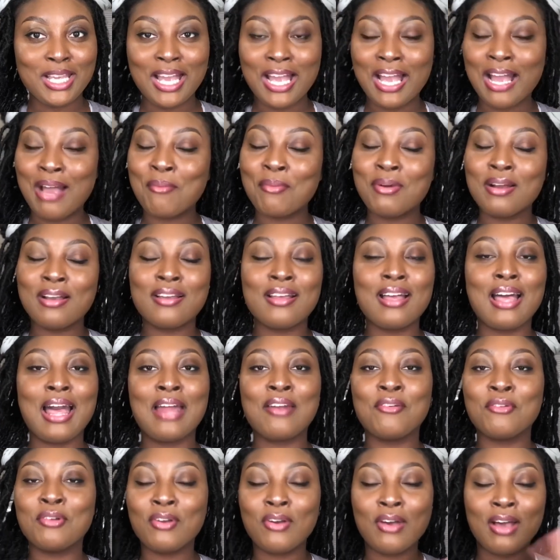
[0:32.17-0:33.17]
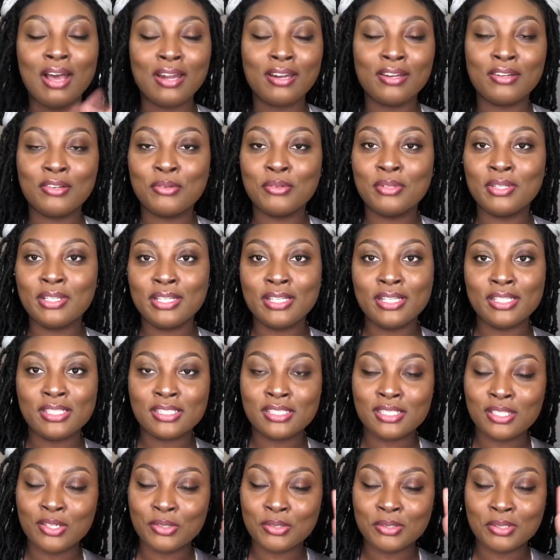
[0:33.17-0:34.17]
I, I don't know how to do the
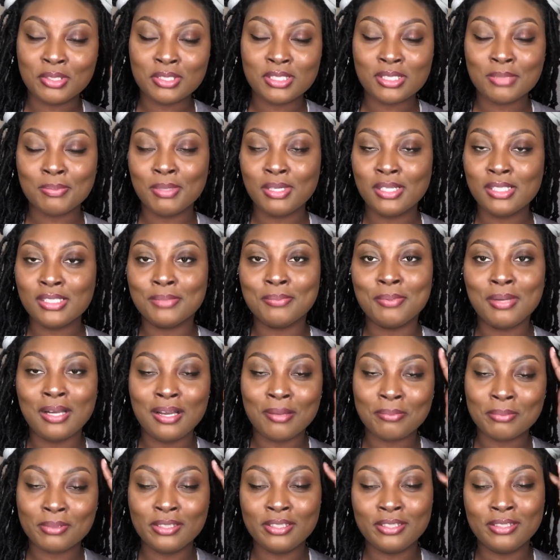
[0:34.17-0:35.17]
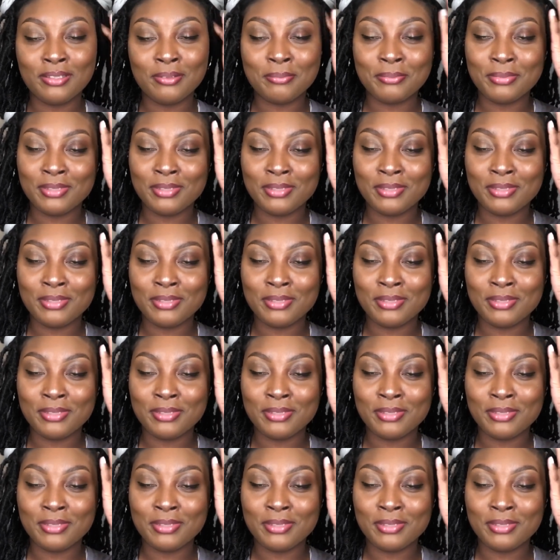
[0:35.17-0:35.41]
insert the SpongeBob clip,